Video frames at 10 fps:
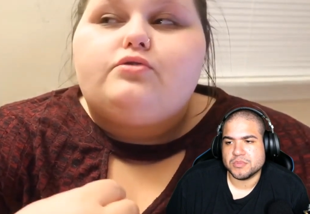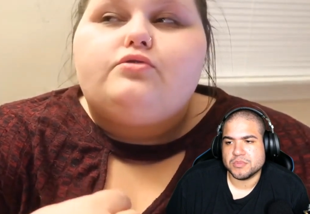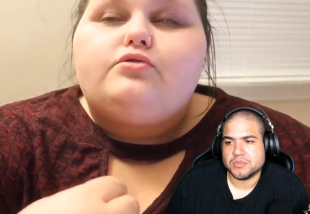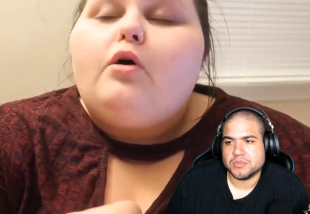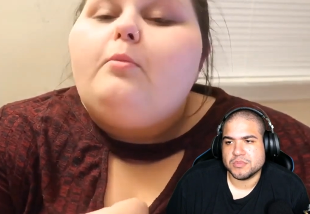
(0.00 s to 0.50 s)

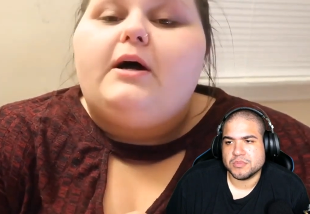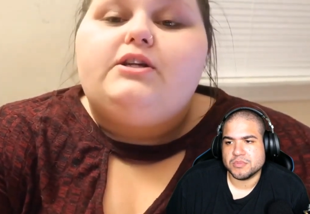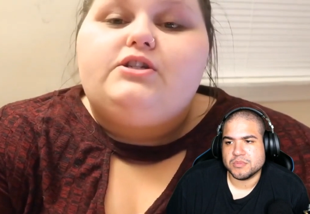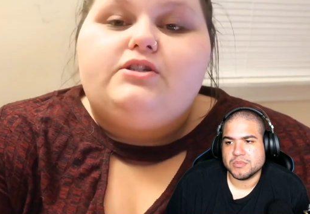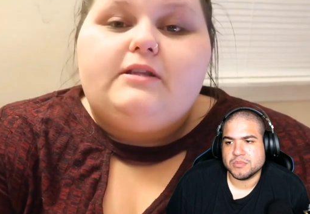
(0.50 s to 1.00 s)
Speaker 1: so
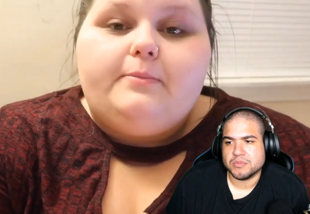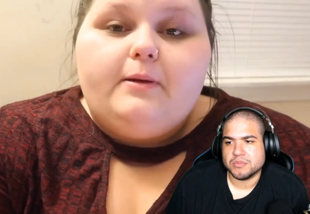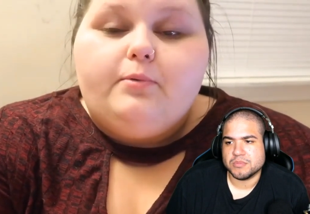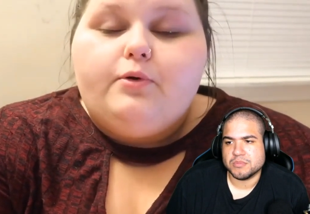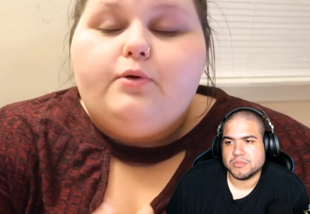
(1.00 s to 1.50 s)
much to the
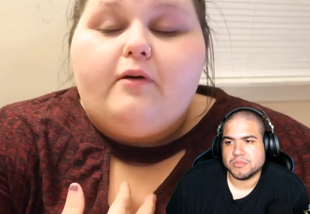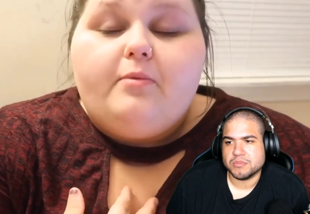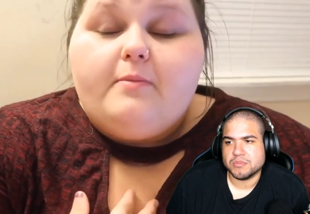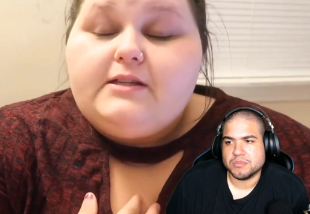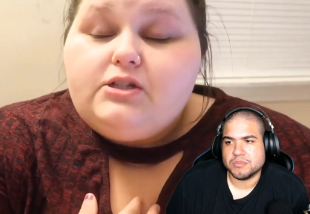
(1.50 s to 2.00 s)
people who
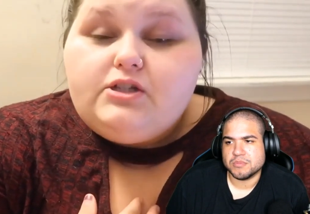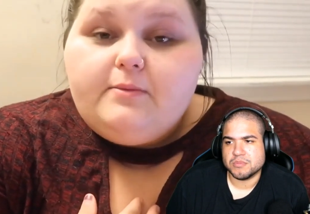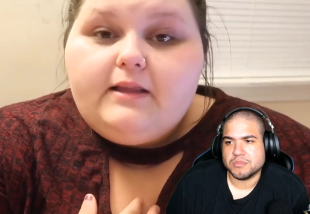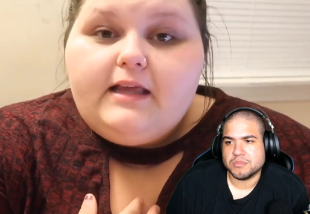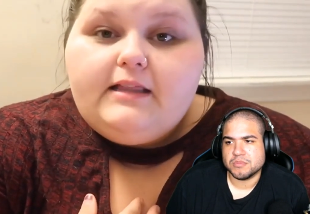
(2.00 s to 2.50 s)
have been
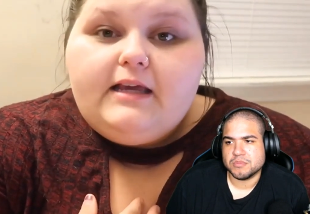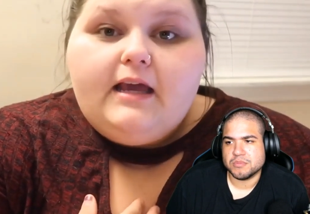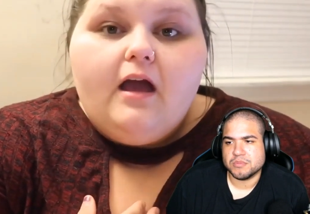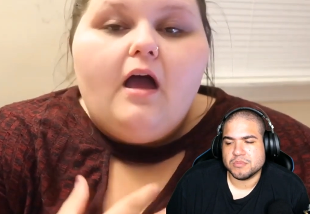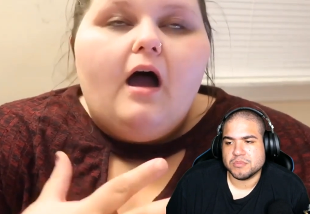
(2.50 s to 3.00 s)
messaging me
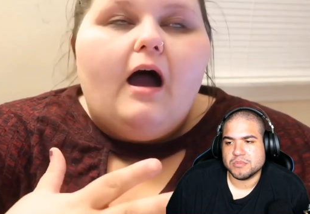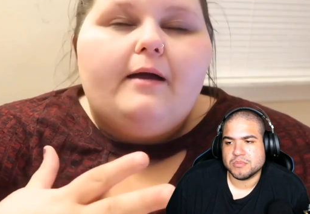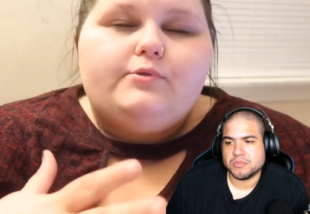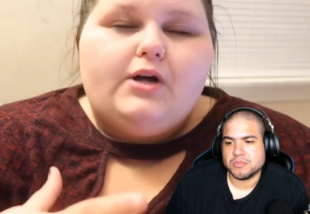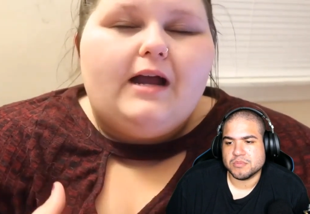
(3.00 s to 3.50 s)
lately.
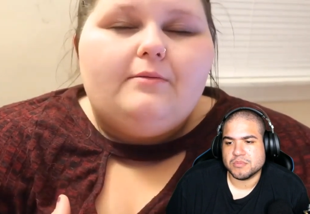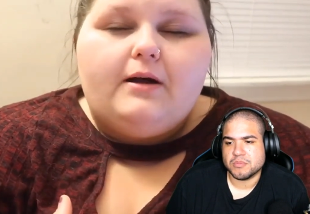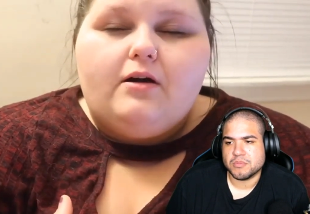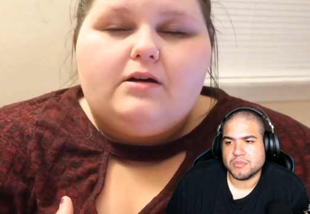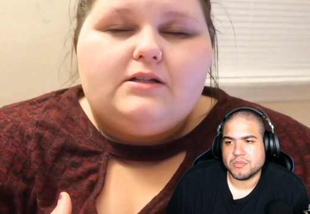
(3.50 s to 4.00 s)
I'm trying
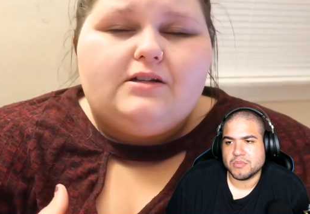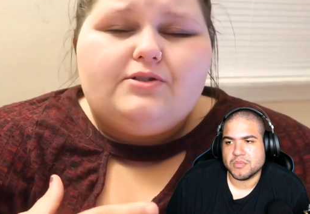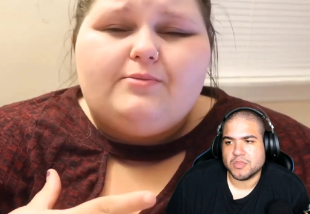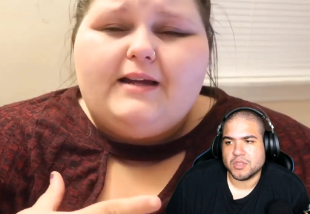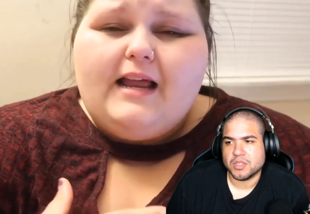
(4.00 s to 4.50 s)
my hardest
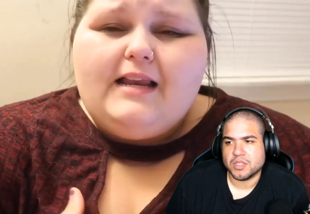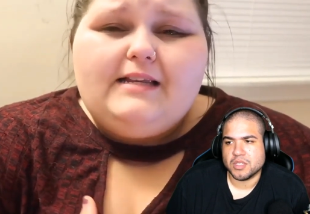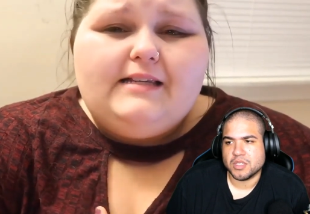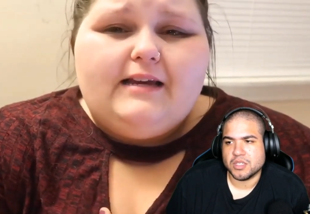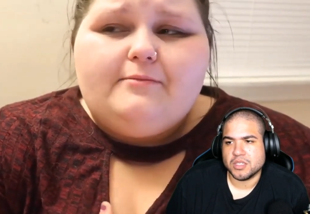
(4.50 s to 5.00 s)
not to read
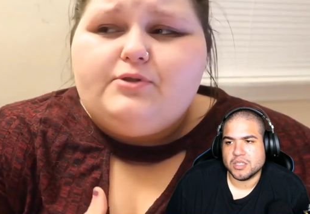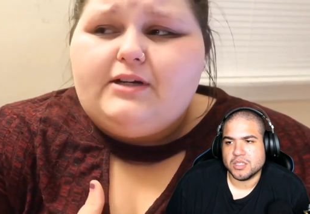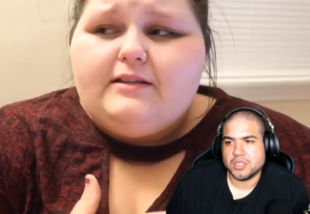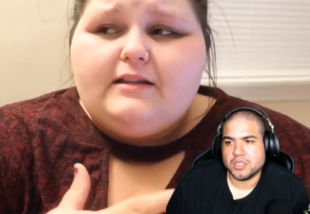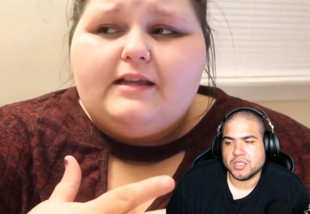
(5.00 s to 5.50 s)
any D Ms
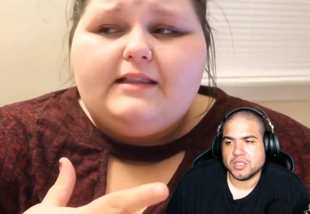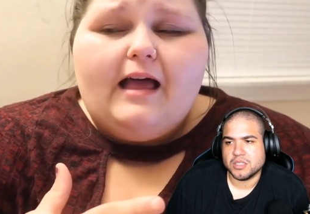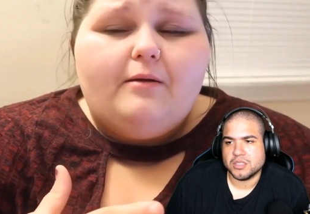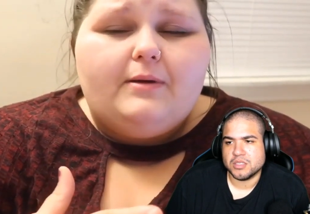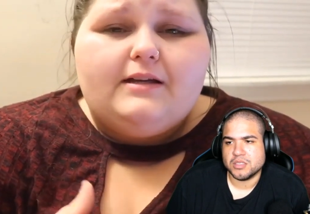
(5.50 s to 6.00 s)
or anything like
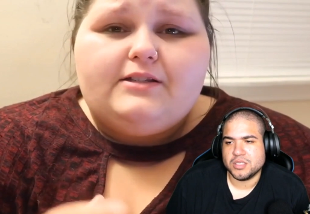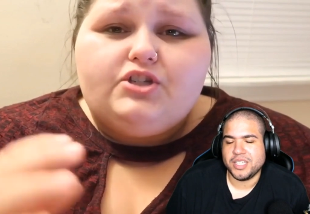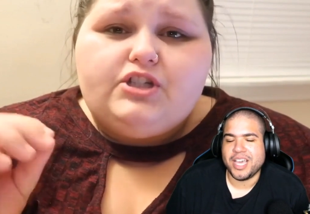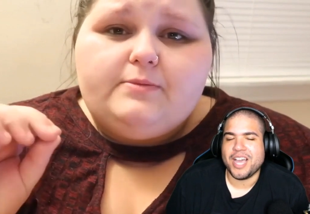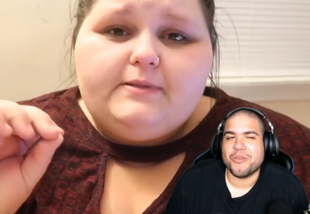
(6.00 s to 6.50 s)
that,
Speaker 2: because
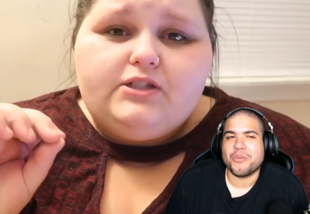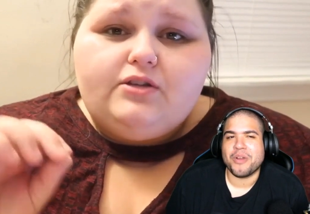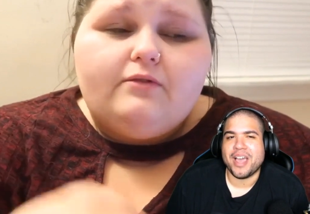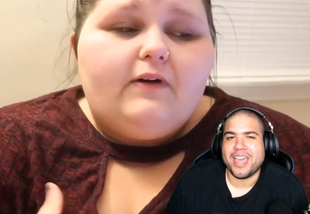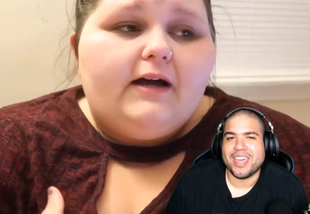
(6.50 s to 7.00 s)
yeah, it's just
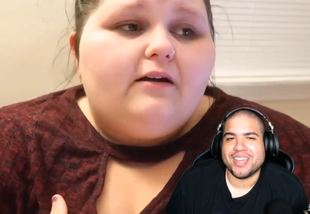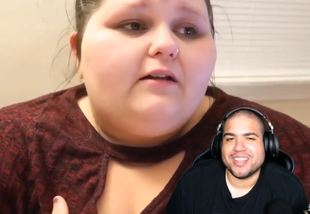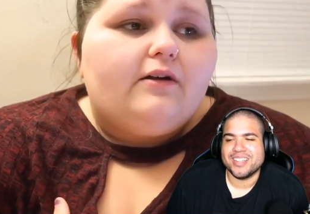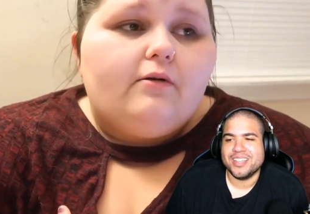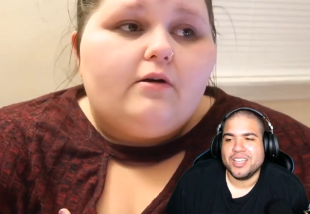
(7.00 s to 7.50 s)
right. been so
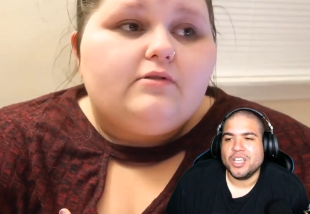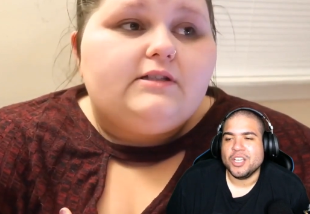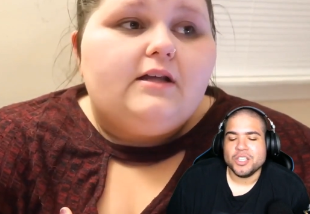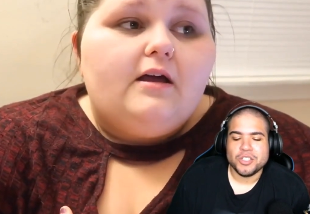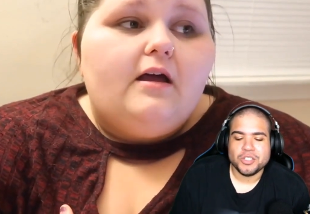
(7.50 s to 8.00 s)
vile and
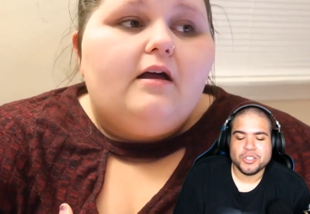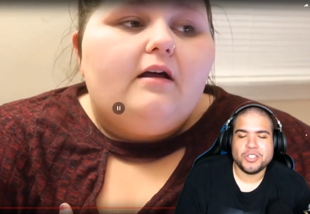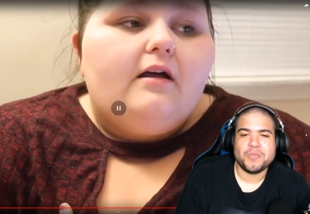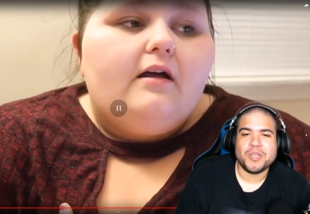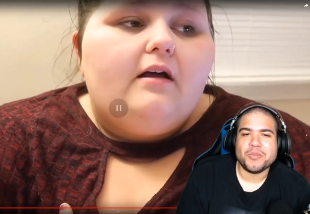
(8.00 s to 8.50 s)
gross.
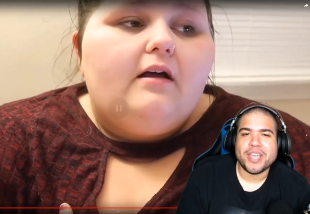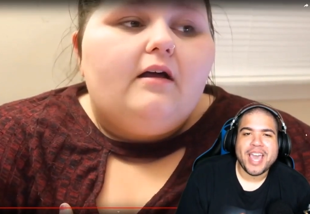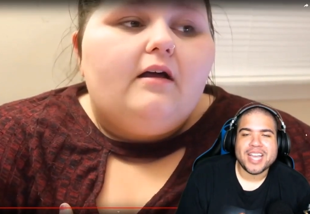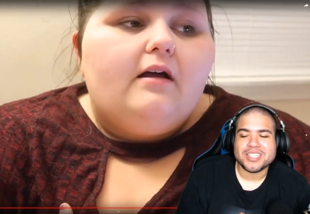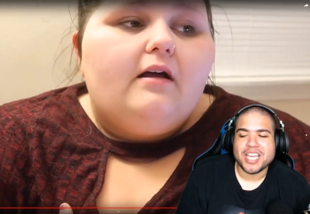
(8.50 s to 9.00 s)
You've been
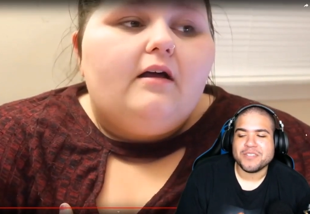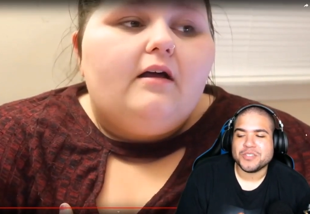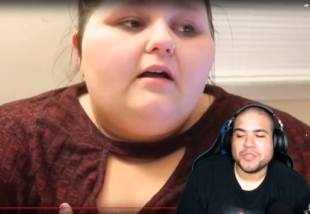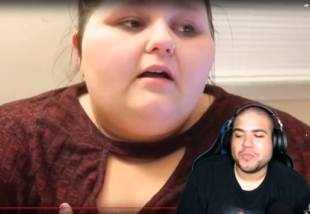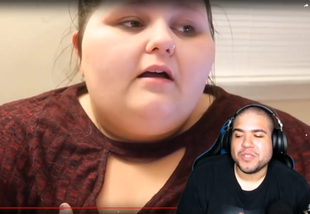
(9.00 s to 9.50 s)
react I,
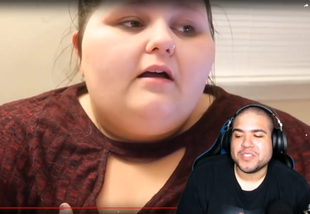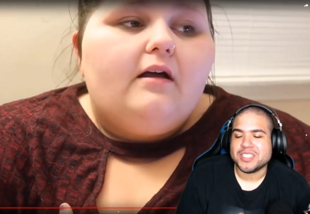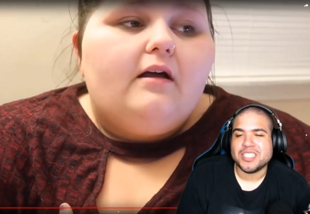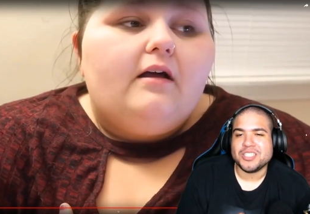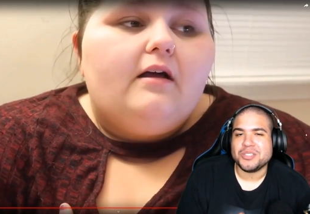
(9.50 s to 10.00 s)
you, we've
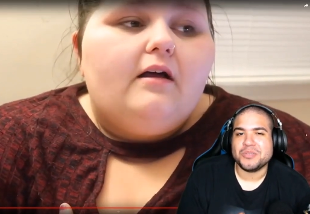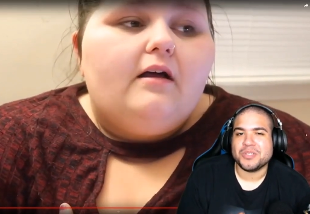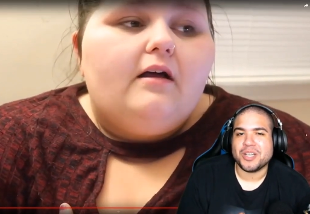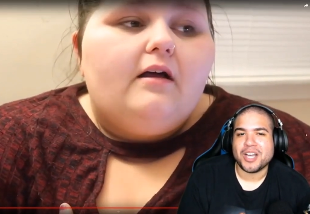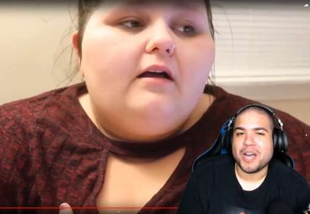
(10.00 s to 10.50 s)
seen you
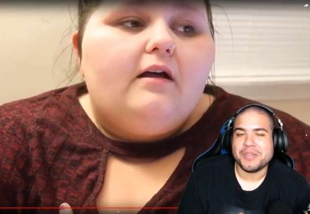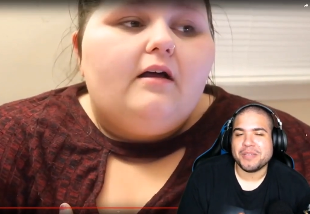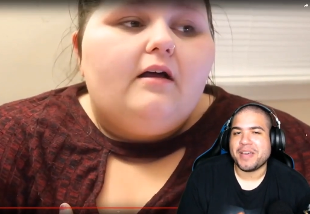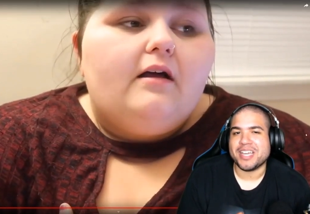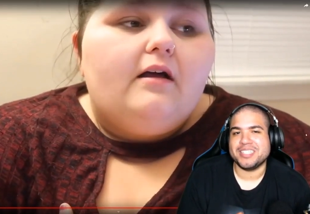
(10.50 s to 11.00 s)
c commenting
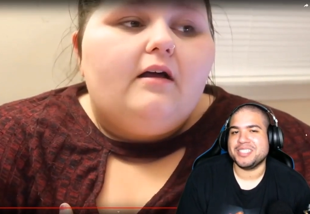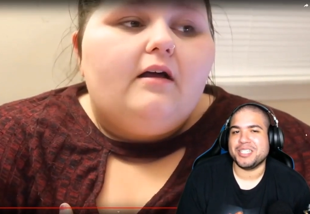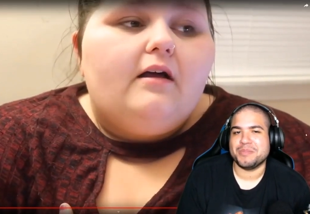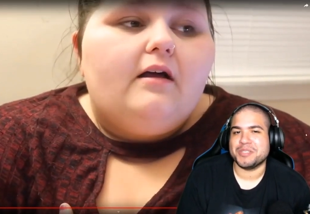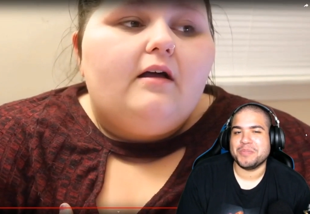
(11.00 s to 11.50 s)
back in D
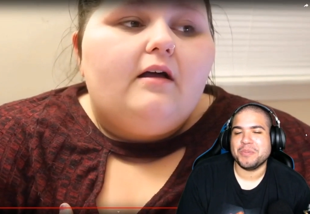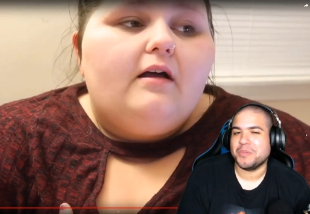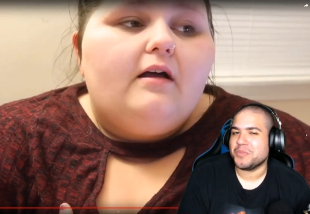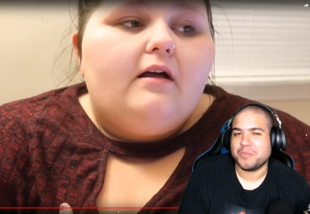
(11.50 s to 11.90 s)
Ms, and people have been